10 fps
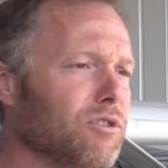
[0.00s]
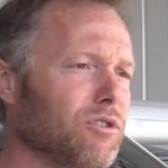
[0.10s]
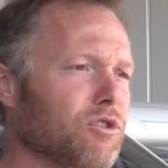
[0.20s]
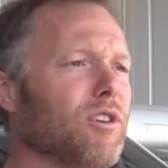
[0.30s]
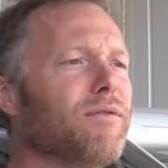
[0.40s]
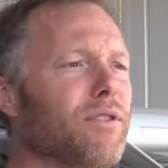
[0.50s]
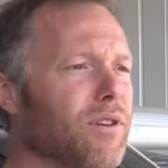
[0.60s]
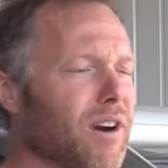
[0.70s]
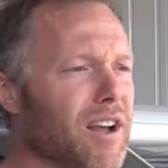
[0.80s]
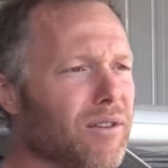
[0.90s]
drift to the
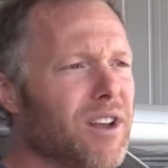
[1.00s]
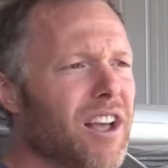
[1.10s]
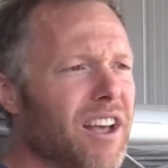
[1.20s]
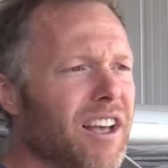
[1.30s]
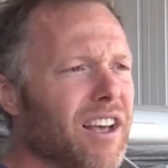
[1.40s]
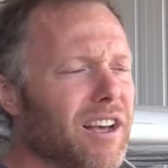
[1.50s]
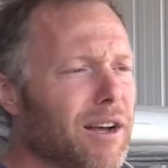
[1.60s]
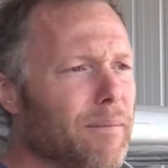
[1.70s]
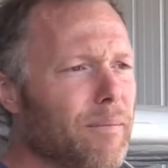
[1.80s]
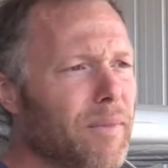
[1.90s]
ground.
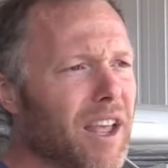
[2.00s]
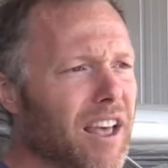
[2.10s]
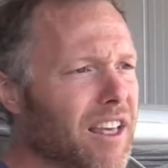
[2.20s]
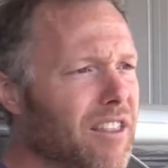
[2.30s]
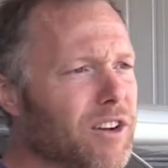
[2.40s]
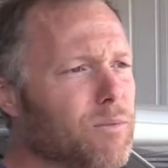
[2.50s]
Um, and, and, there's